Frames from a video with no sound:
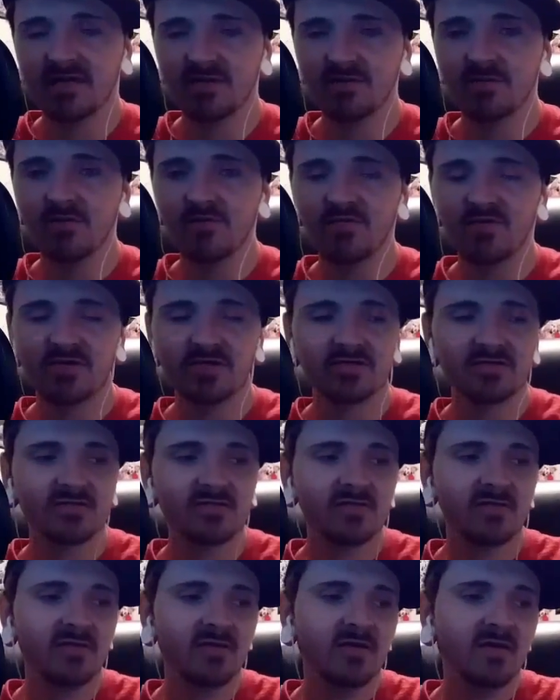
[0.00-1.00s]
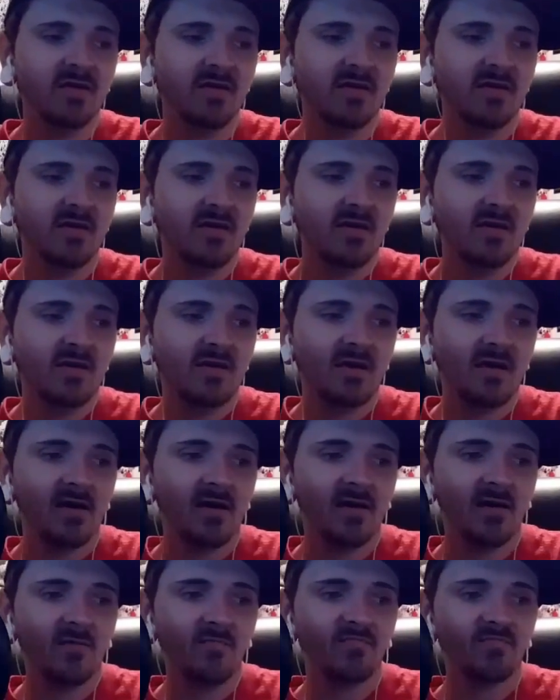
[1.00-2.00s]
universe.
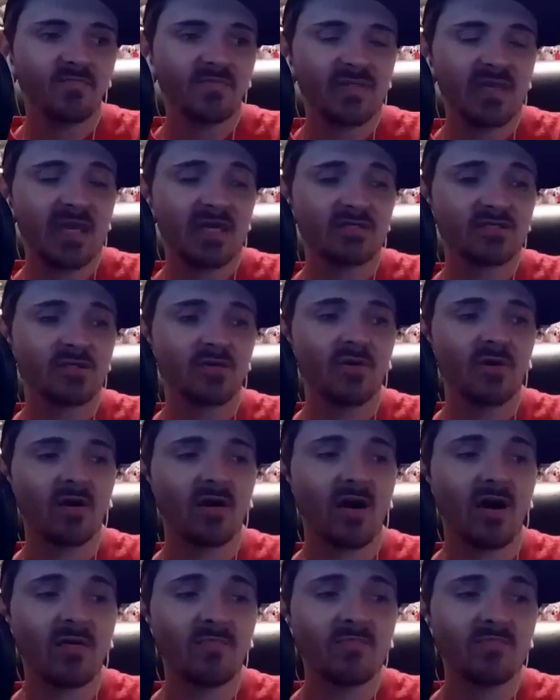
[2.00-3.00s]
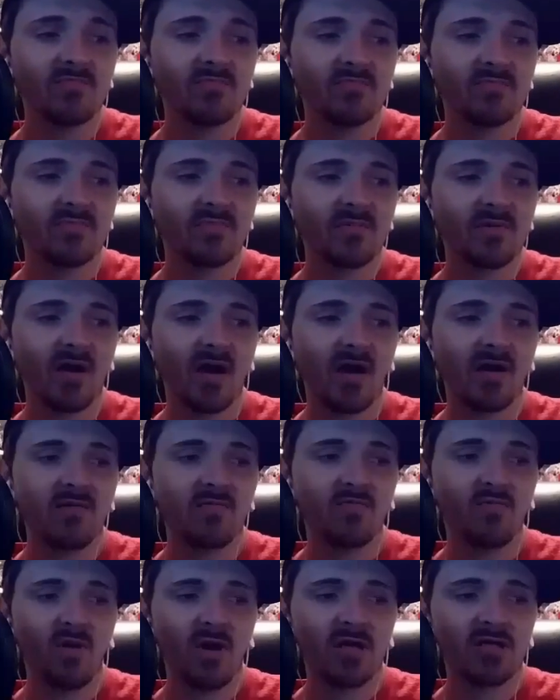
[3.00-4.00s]
Yeah, so I
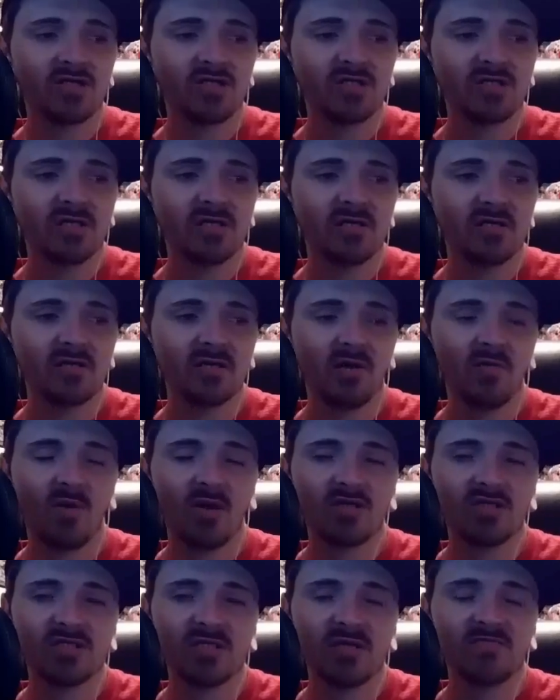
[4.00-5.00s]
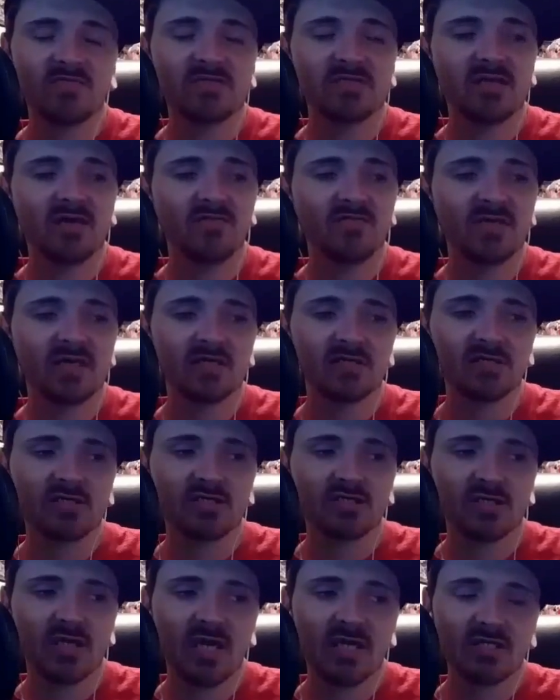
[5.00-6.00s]
watched Tefty Teft
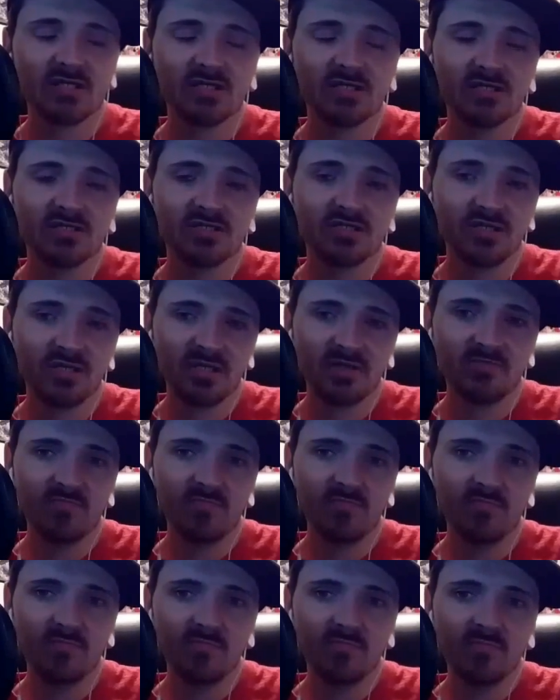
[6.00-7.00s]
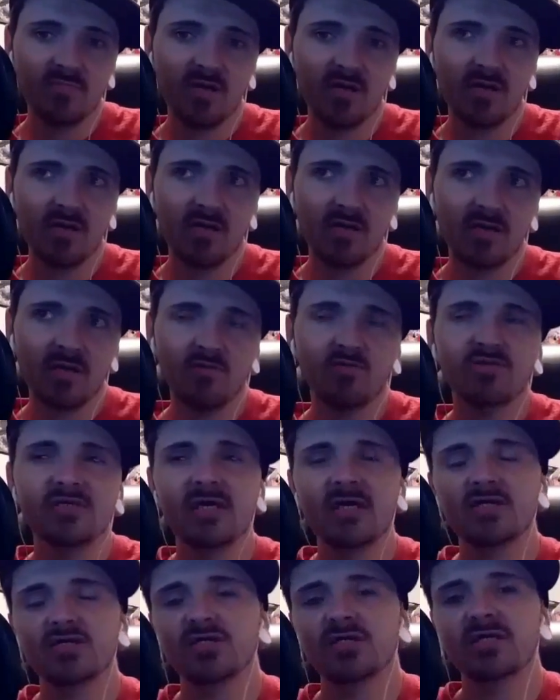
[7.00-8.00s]
actually stream. It was
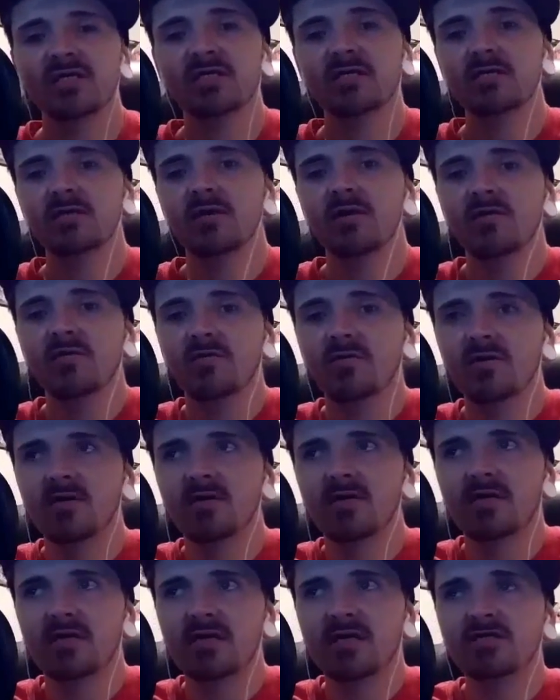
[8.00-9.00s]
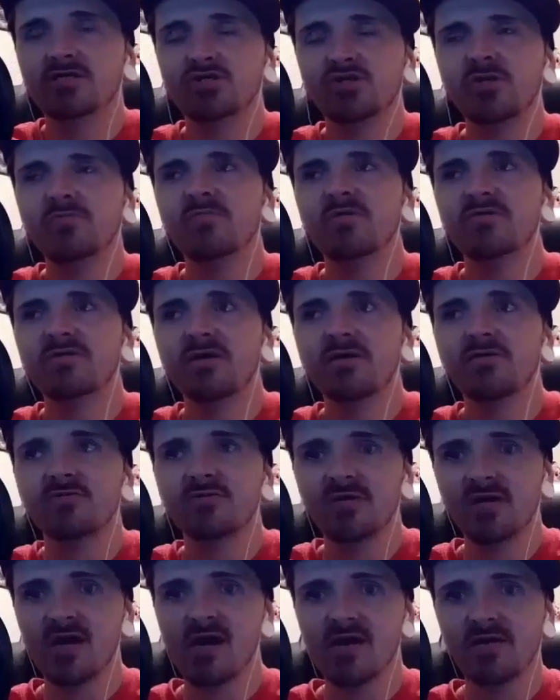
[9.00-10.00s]
actually he streamed it the
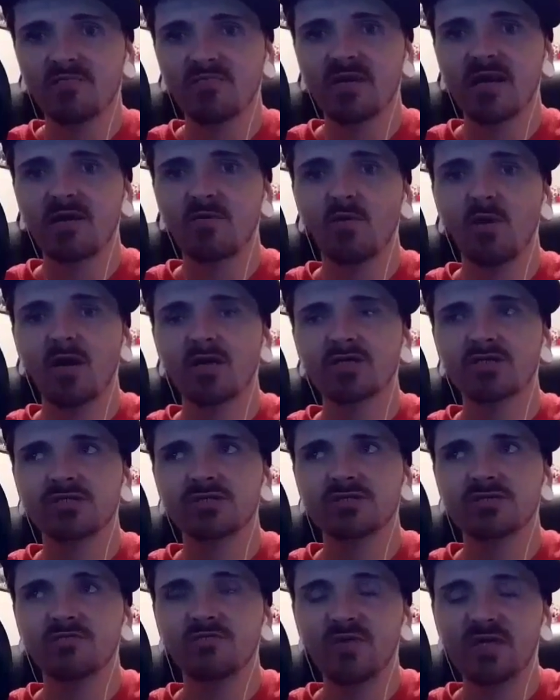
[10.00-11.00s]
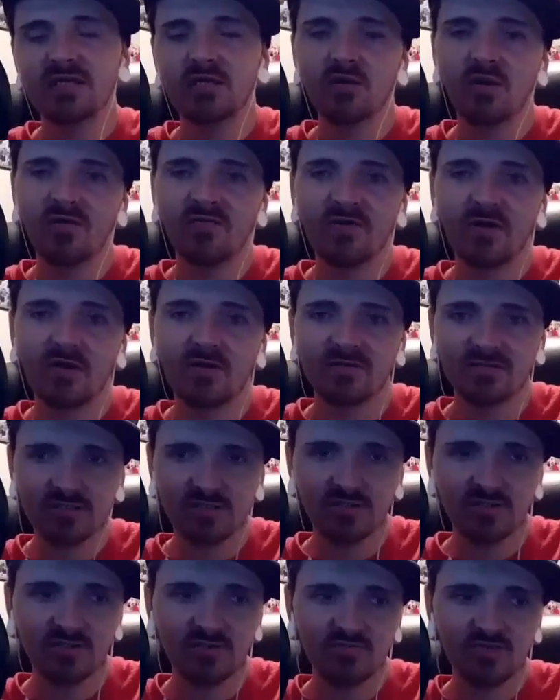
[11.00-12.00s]
other night, but I watched the video of it on
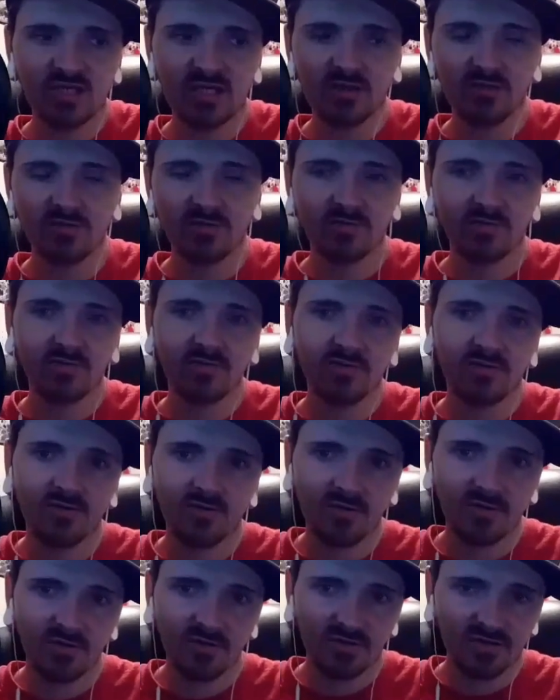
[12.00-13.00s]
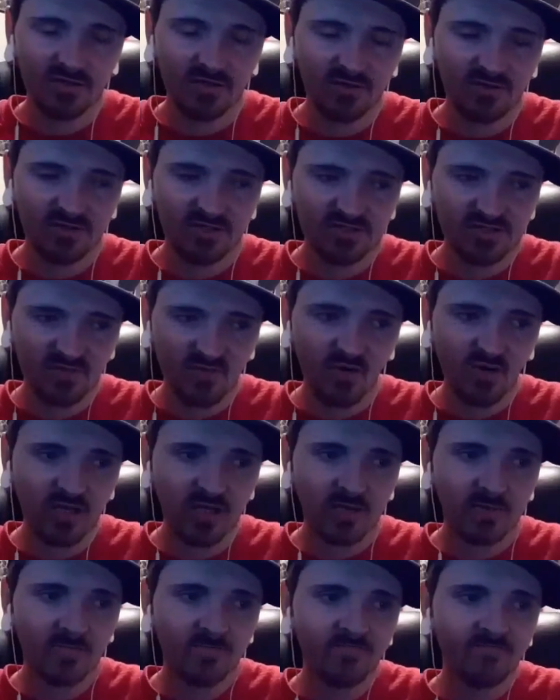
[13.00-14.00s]
his YouTube channel earlier this
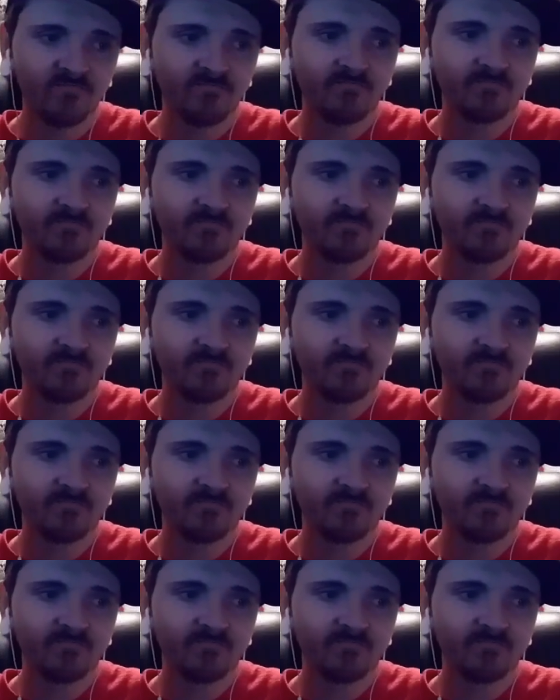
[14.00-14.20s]
morning.